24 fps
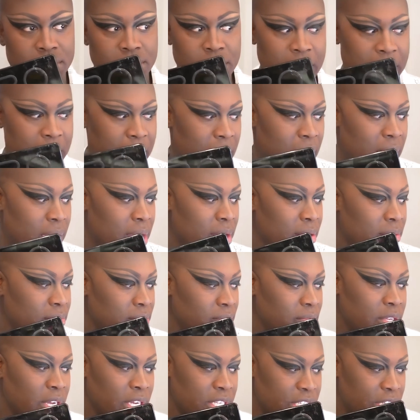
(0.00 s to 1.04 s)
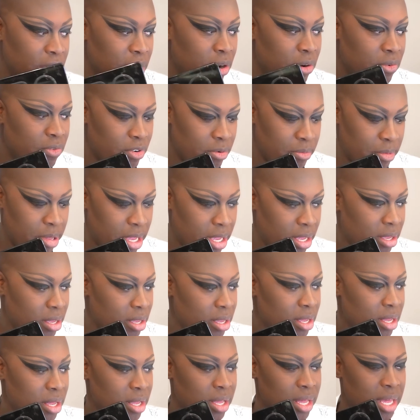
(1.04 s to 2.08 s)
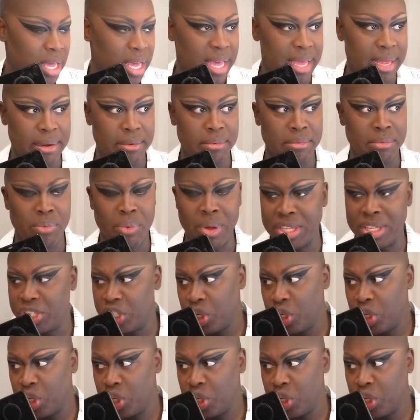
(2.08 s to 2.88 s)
a tuxedo for me in 2